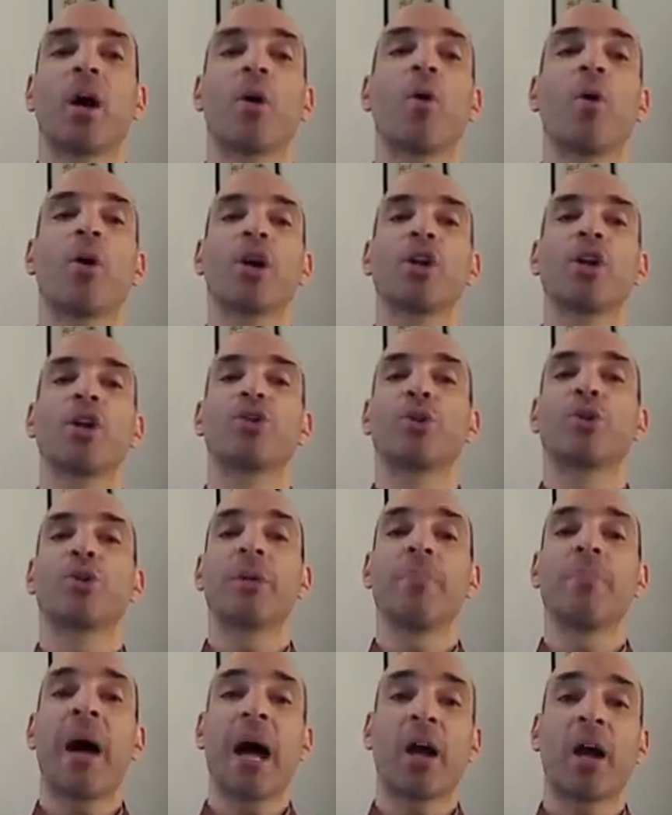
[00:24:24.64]
According to
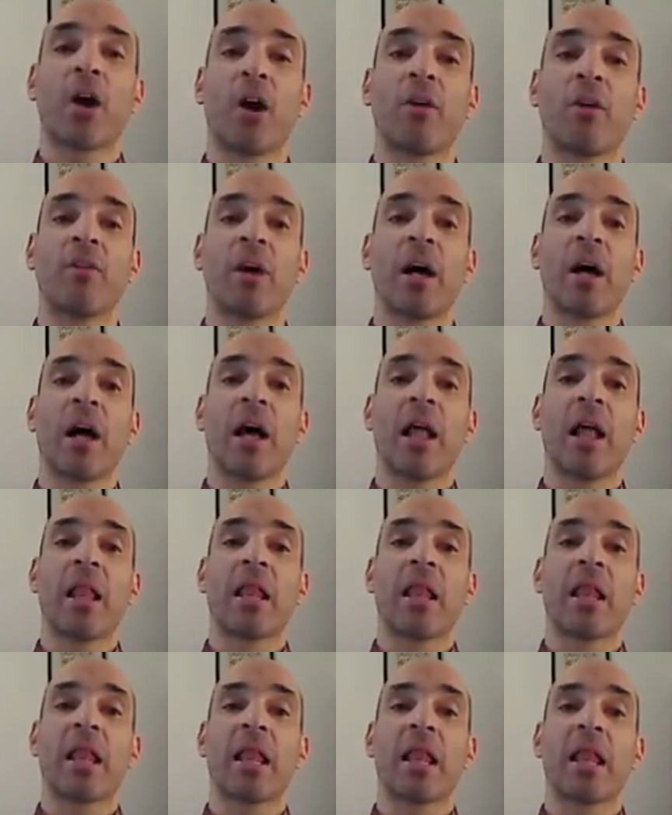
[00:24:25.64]
Timakov,
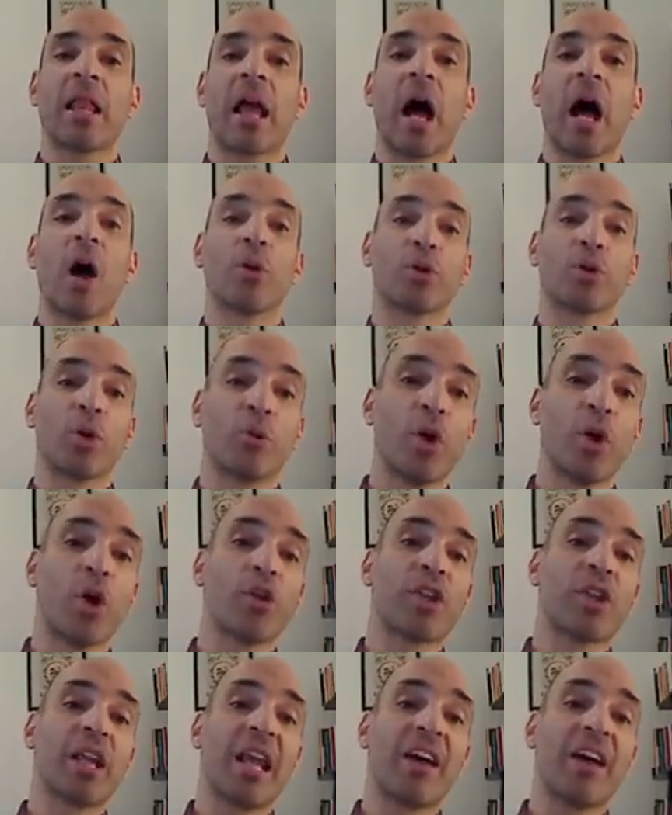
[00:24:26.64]
out of
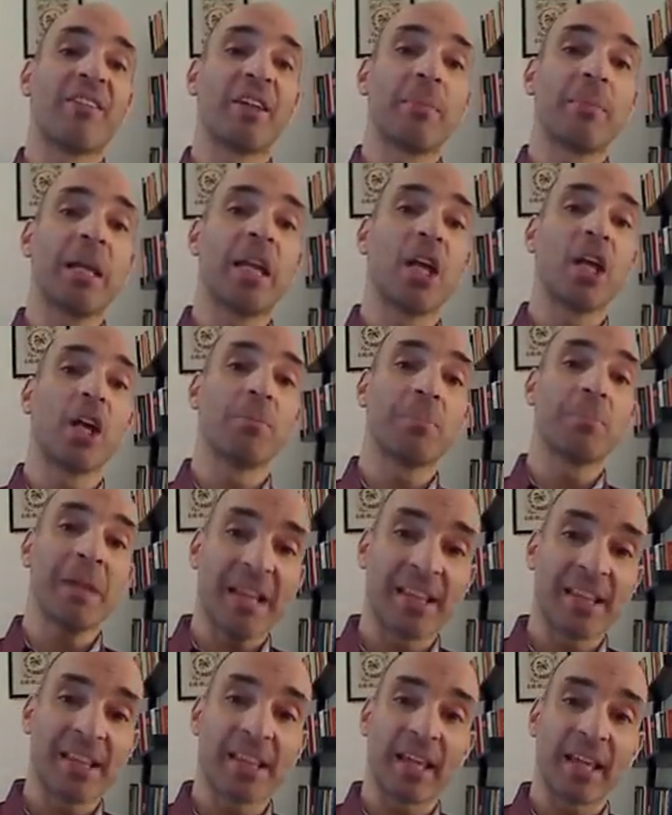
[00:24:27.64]
those 11
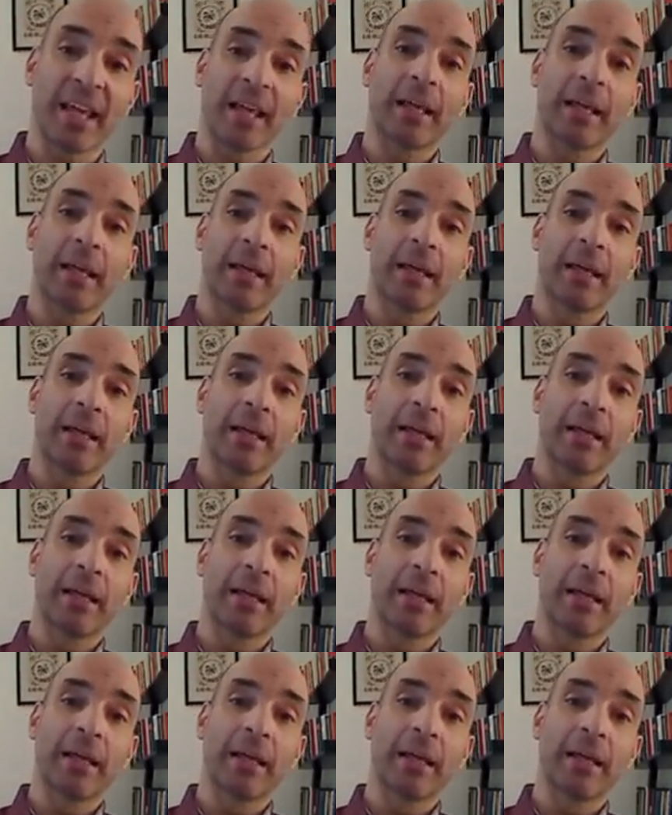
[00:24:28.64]
million missing,